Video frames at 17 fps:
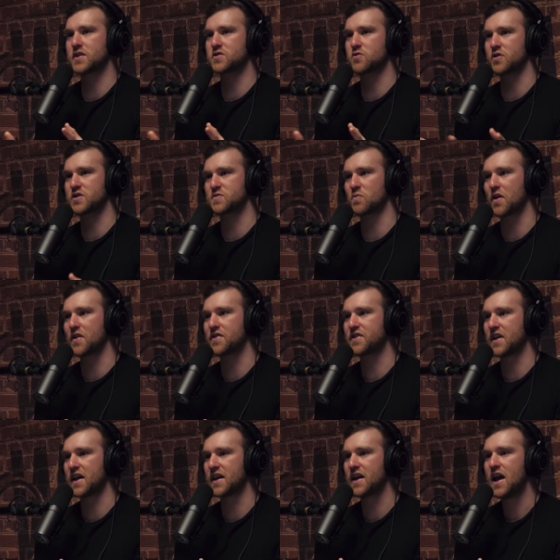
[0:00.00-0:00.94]
towards one
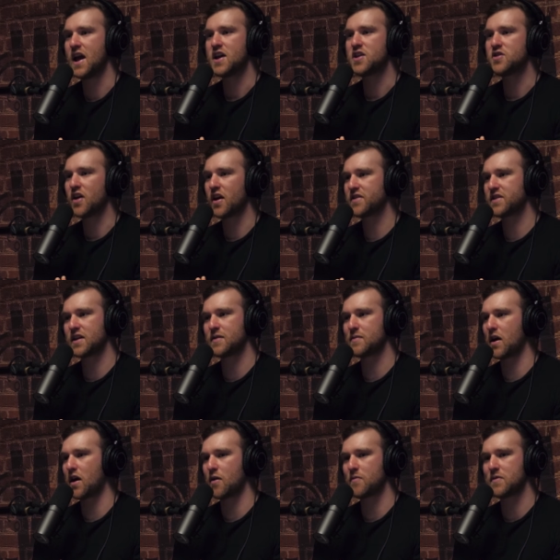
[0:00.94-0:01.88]
thing, you got to think
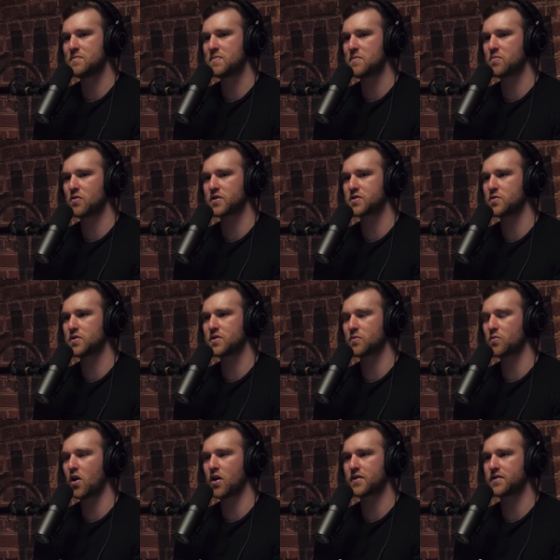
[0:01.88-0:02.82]
about how many people are doing the
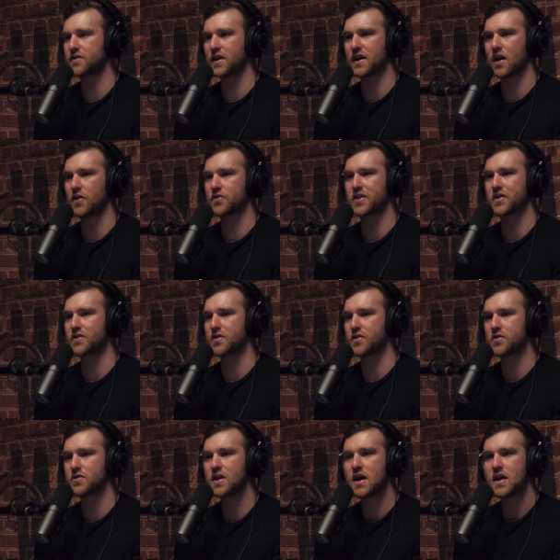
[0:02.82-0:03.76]
wrong thing out there,
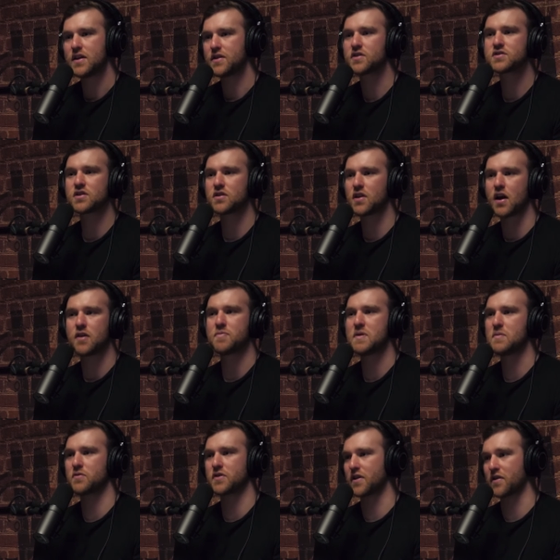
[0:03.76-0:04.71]
dude. There's a lot of
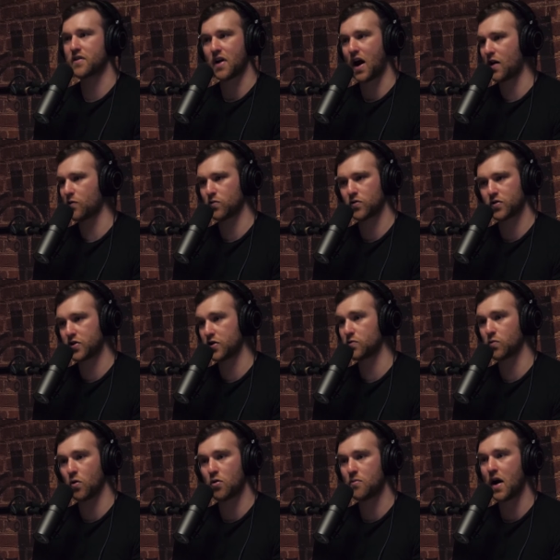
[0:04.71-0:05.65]
people that are not good
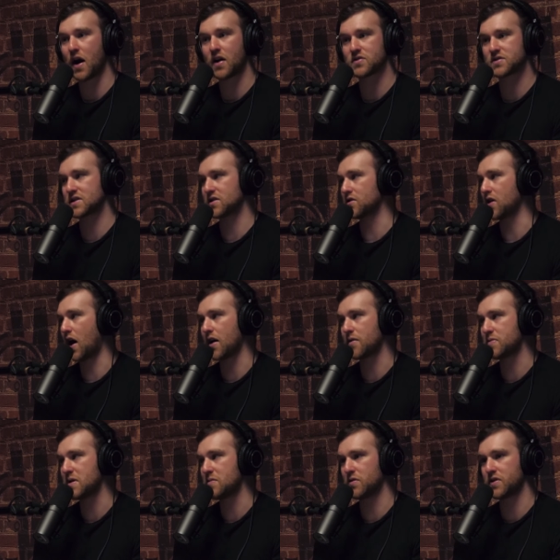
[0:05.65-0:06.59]
role models, and a lot of
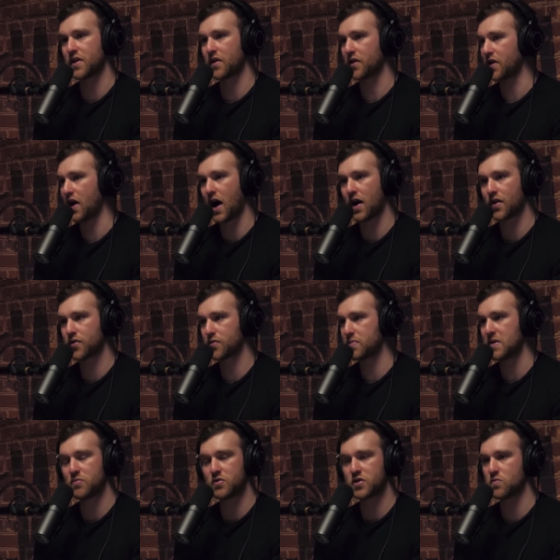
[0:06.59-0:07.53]
people that are not
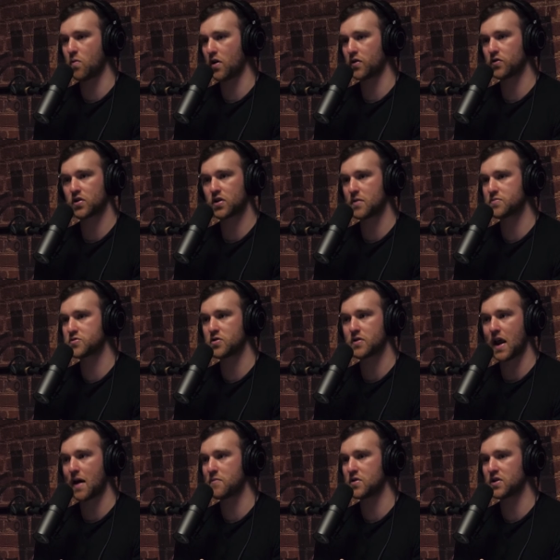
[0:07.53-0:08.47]
people you want to look up to
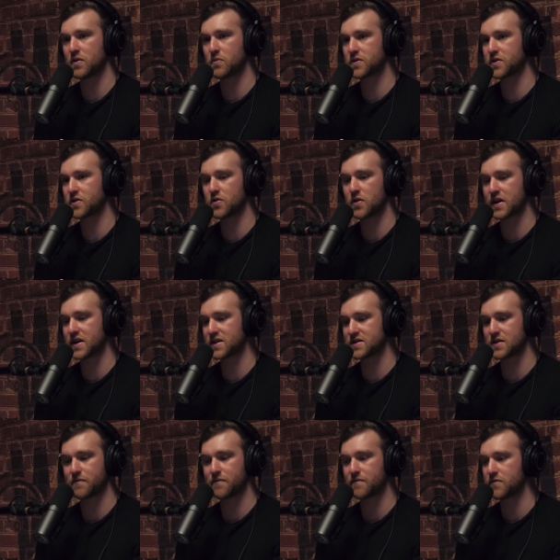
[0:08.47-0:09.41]
and emulate what they're doing, because
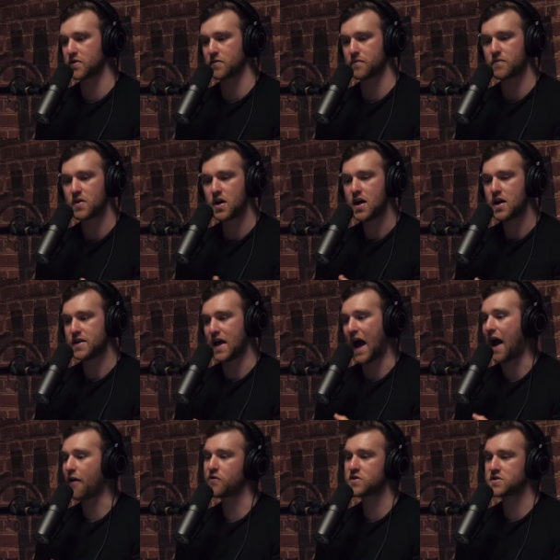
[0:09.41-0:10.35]
the
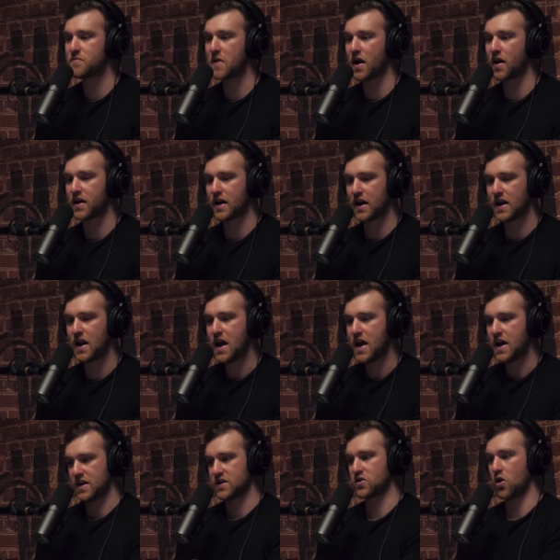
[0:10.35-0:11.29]
average American
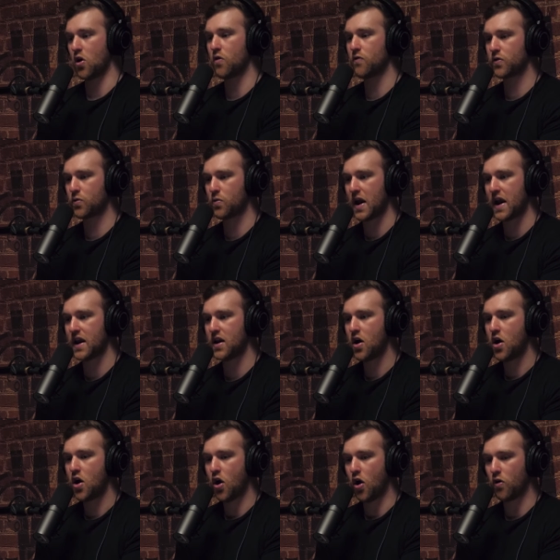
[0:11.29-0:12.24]
is overweight,
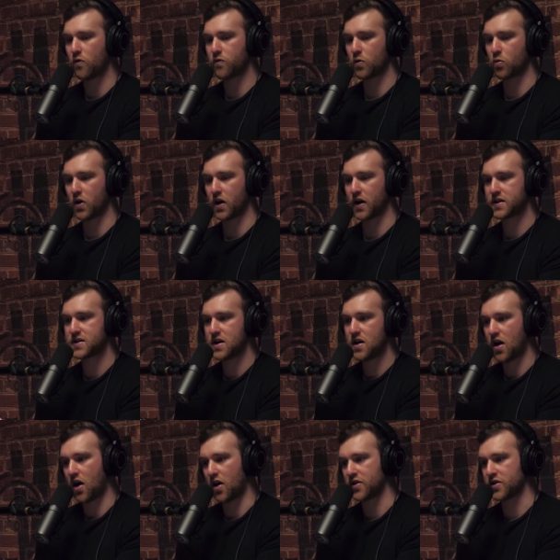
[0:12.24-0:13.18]
overworked,
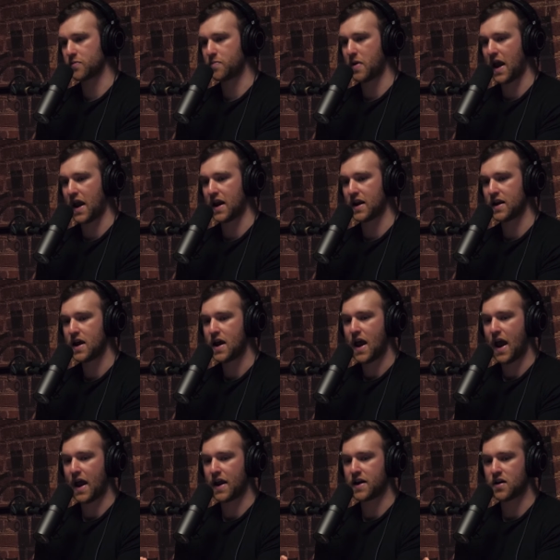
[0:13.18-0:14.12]
underpaid,
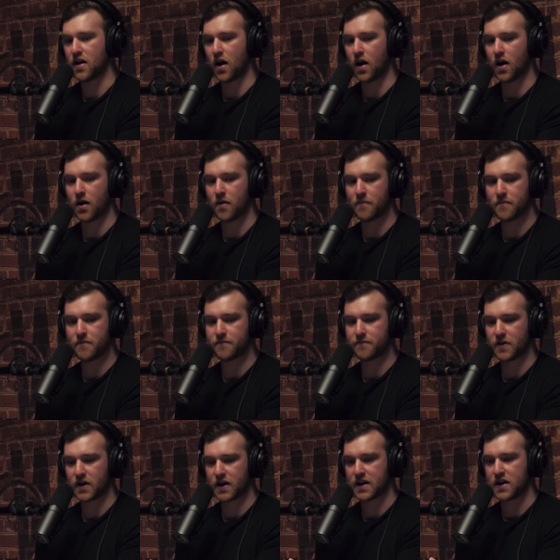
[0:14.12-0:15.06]
and
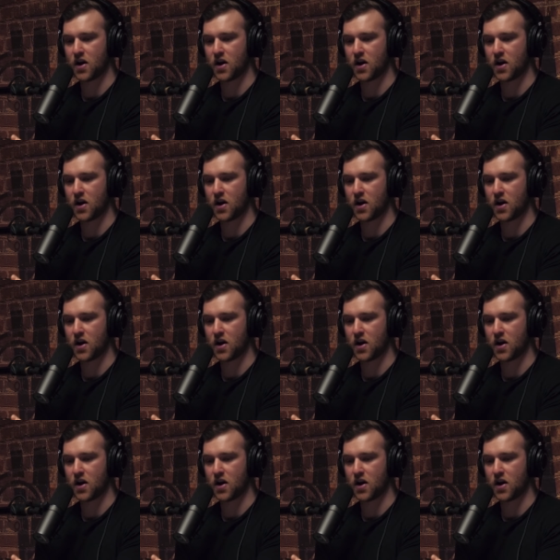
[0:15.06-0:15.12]
fucking